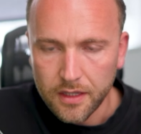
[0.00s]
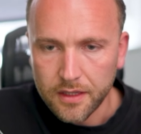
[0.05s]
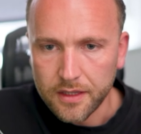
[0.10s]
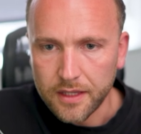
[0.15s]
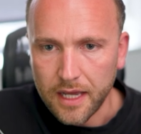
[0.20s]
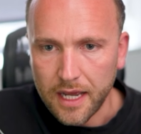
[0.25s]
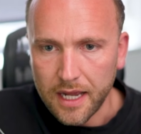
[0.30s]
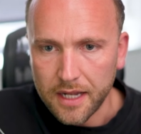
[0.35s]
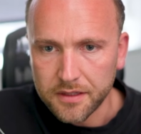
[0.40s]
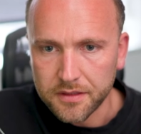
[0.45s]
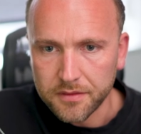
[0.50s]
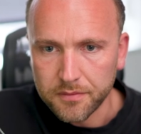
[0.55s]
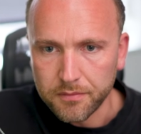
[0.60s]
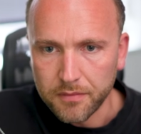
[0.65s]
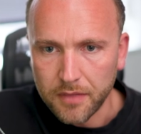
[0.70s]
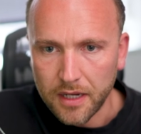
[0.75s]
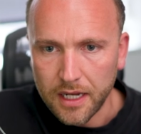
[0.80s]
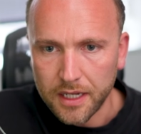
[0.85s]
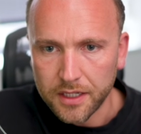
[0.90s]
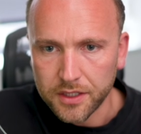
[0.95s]
that
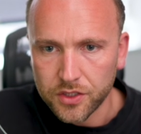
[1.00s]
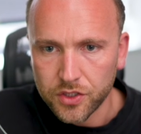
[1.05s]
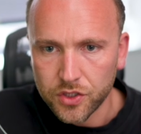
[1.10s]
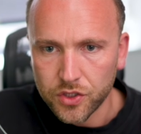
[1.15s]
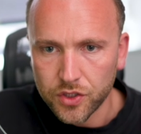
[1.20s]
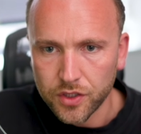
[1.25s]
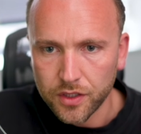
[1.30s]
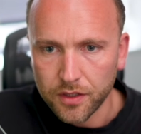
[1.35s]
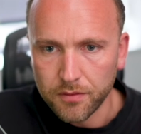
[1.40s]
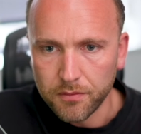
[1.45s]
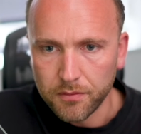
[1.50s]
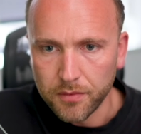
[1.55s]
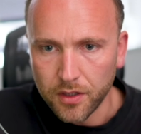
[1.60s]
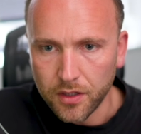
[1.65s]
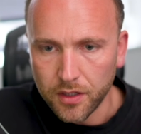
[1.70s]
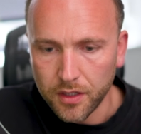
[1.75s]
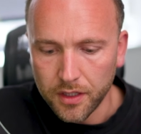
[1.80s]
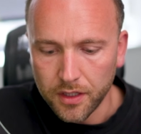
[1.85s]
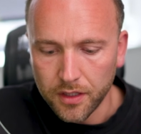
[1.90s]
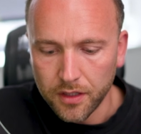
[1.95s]
match
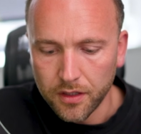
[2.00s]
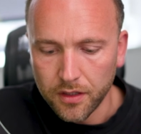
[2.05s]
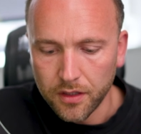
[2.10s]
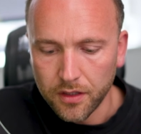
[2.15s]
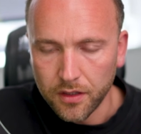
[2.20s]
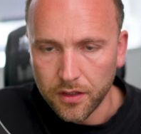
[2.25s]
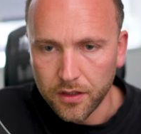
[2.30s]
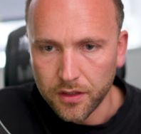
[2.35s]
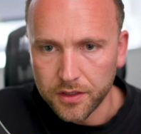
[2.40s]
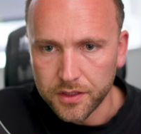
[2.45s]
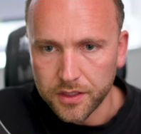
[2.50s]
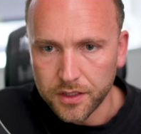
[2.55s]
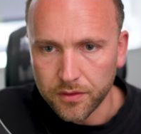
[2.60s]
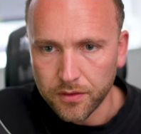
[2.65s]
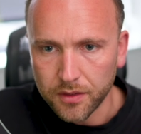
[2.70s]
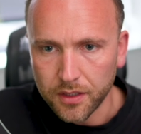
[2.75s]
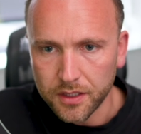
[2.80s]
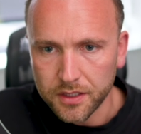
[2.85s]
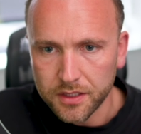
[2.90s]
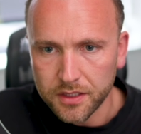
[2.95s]
my ideal
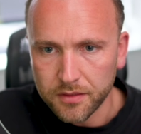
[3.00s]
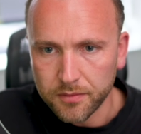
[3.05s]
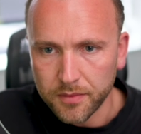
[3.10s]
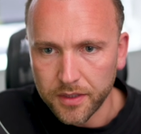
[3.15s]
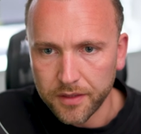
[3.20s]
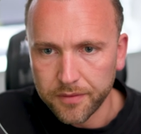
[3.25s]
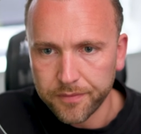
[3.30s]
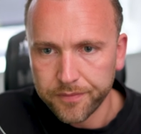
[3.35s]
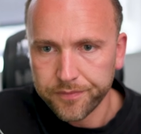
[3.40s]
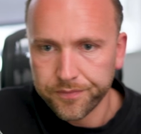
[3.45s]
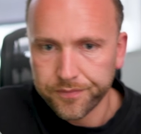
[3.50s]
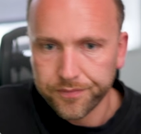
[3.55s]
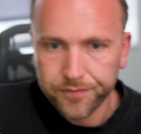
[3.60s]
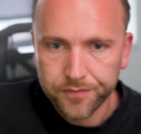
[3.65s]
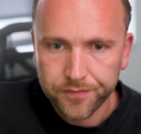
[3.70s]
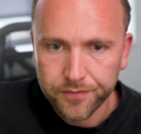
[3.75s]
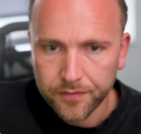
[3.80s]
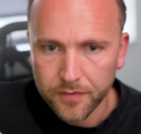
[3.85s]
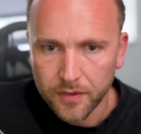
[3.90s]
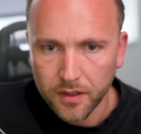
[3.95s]
customer.
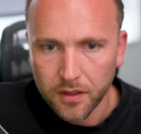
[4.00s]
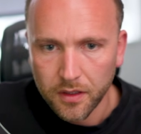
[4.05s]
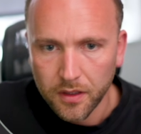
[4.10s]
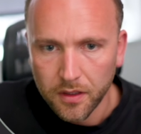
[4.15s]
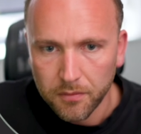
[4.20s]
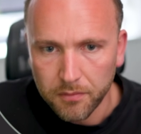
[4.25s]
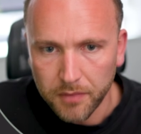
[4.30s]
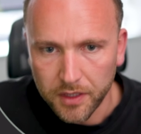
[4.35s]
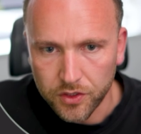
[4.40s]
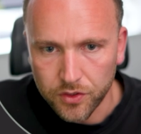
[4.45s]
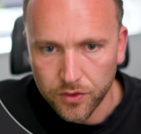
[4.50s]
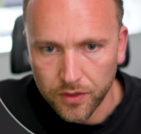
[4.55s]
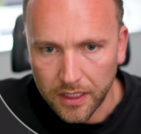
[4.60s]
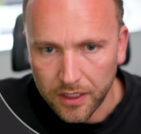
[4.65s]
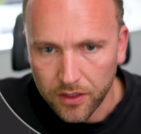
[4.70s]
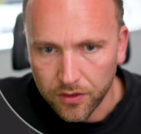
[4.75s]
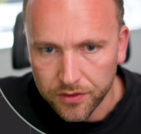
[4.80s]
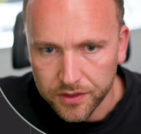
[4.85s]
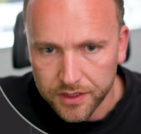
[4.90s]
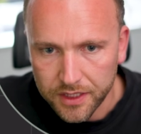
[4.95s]
Make sure that
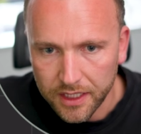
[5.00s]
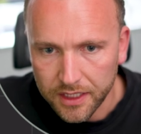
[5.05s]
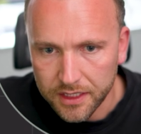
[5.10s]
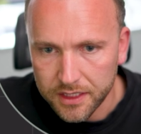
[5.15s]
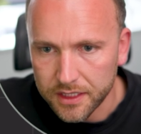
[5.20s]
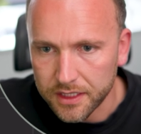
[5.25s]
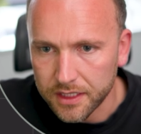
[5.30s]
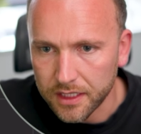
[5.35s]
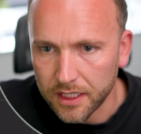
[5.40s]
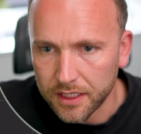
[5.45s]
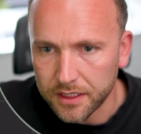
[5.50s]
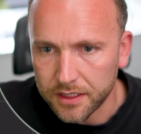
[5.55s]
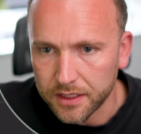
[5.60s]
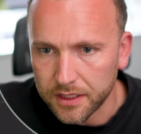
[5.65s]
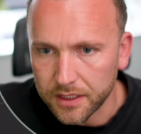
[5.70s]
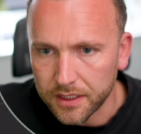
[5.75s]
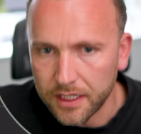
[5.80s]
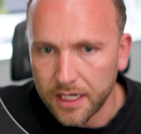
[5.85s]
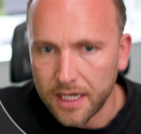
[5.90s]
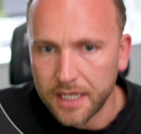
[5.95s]
context is selected.
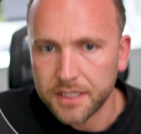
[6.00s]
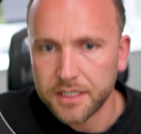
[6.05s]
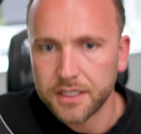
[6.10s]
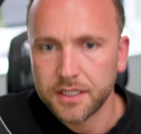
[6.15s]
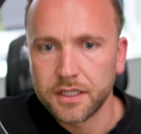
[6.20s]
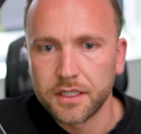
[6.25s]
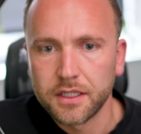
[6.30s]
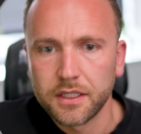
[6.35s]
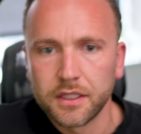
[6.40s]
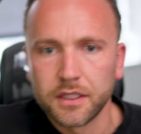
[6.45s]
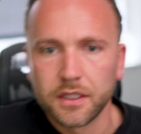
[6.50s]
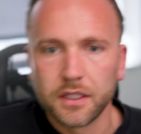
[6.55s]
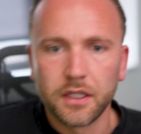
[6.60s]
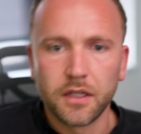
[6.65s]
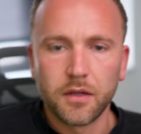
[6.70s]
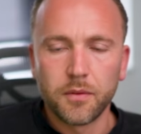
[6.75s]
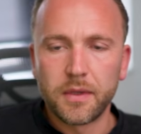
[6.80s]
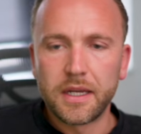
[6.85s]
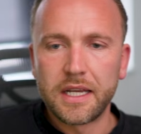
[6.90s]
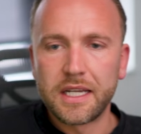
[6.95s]
Yes.
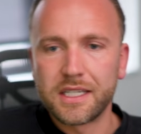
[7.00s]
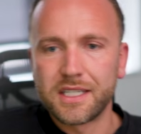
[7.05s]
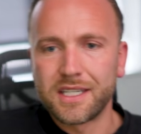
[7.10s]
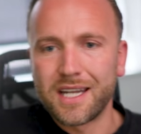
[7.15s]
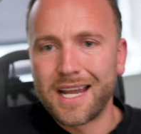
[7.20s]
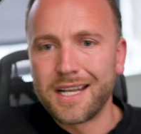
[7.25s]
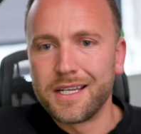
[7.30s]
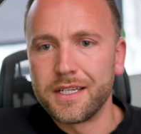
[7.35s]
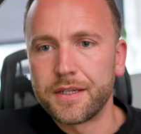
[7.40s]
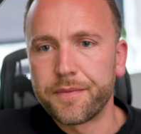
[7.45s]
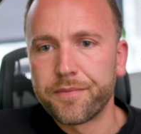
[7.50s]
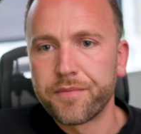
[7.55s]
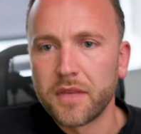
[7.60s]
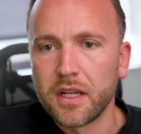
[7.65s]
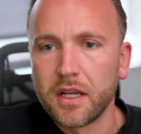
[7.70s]
We hit send.